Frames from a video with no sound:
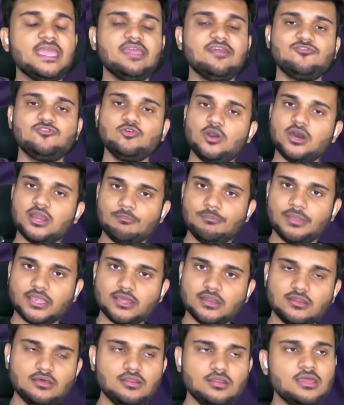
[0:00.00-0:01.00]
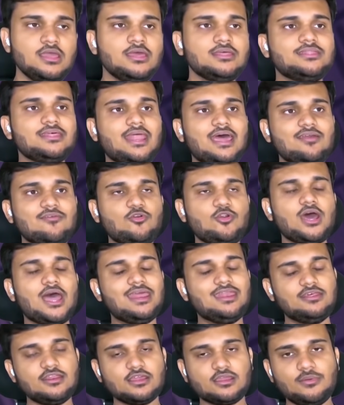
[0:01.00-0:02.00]
If you are a beginner, then I would
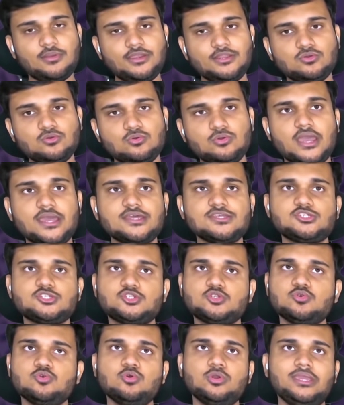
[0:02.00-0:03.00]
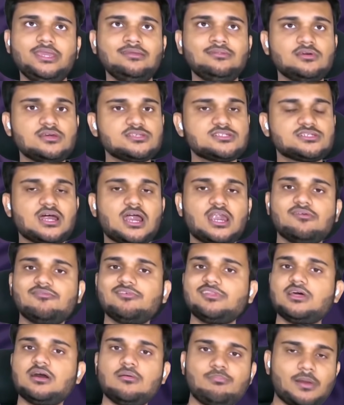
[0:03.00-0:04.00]
highly recommend you guys to either start
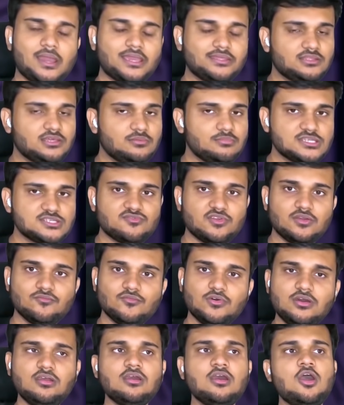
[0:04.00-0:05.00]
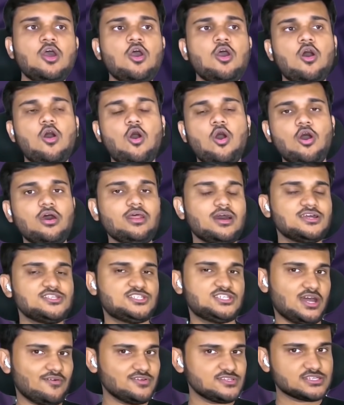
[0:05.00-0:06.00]
with a Python-based framework or
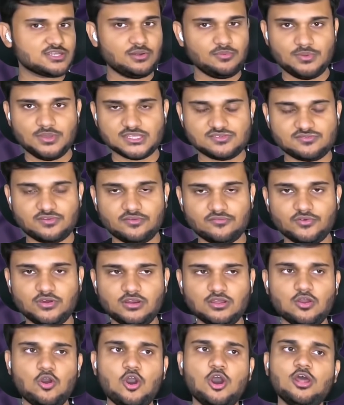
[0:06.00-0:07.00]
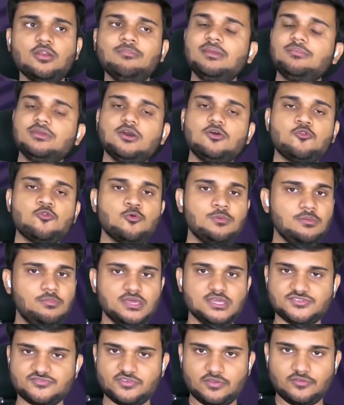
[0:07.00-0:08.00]
a JavaScript-based framework or maybe a
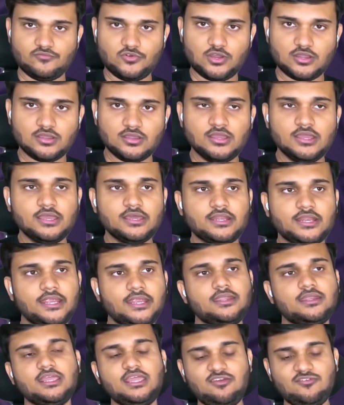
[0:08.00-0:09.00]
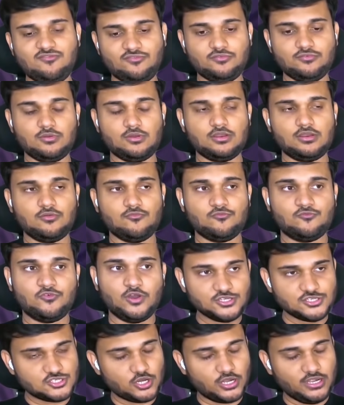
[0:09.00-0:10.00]
Ruby-based framework. Right, if
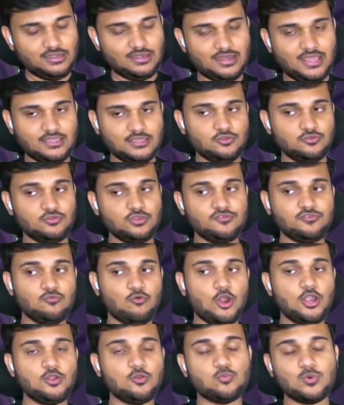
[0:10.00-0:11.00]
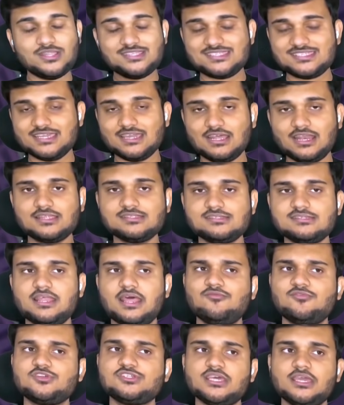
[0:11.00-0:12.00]
you want one single answer,
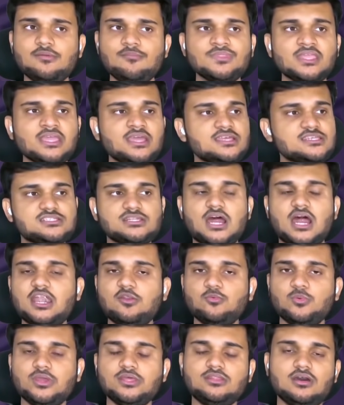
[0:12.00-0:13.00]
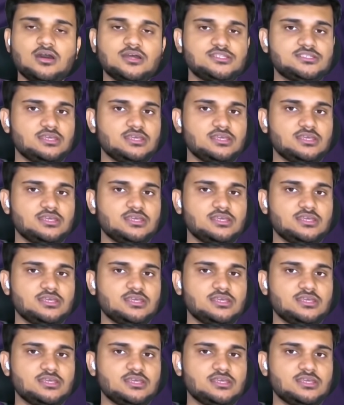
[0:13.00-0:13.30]
I would say start with